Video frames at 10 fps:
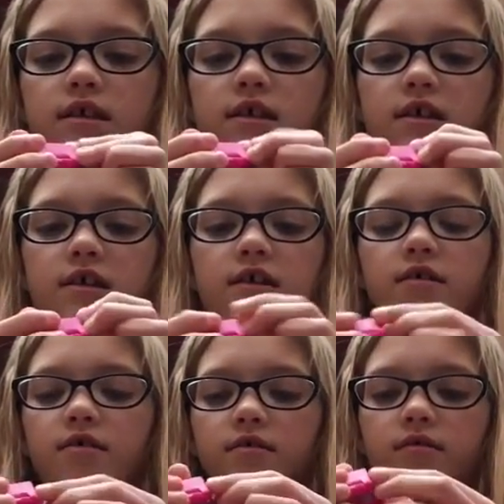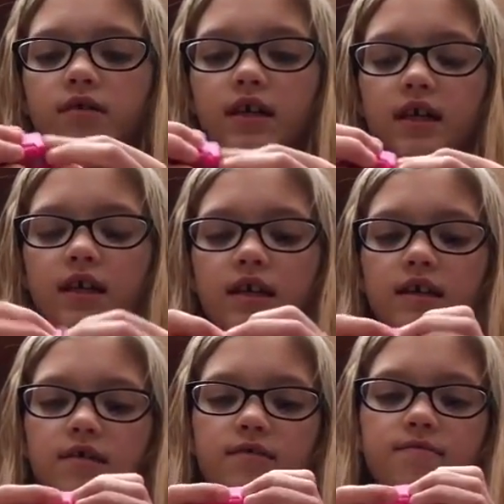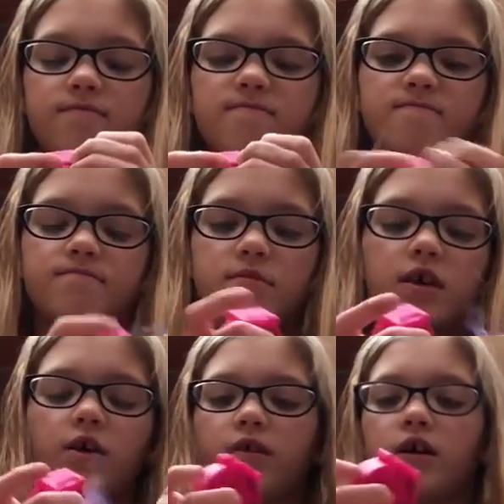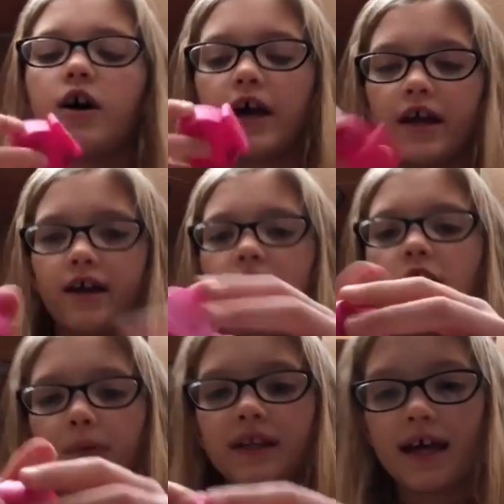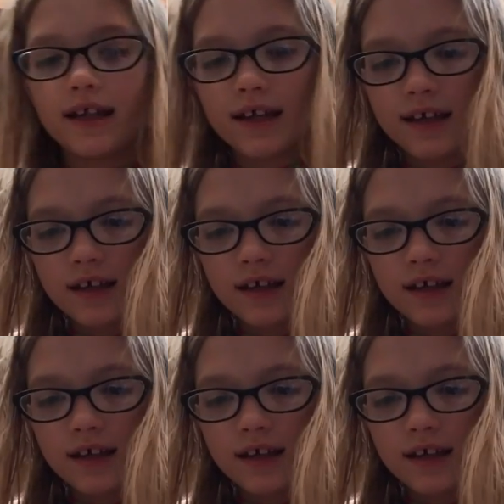Here we go. Okay, opened it.